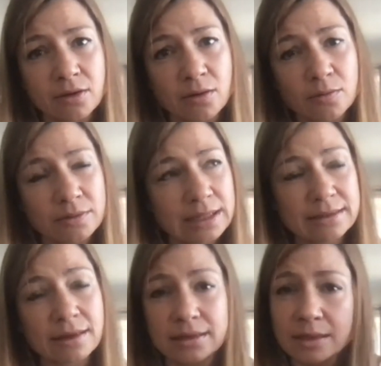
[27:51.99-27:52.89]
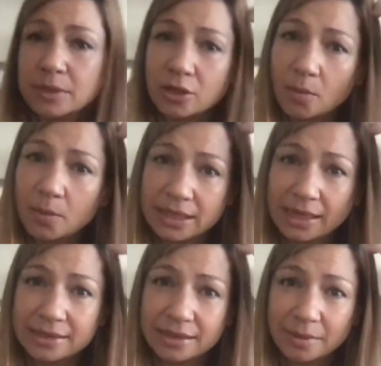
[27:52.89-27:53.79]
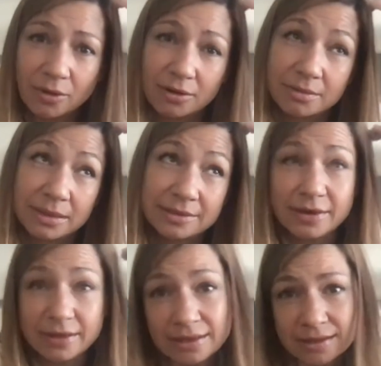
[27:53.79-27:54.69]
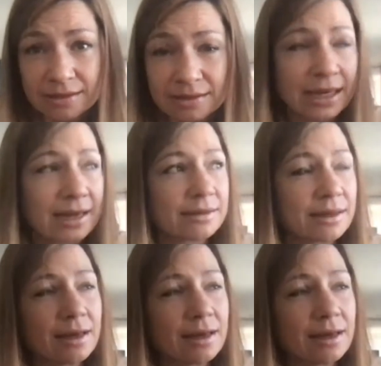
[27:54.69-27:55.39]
So it's a bit complicated, or it's very easy on the end.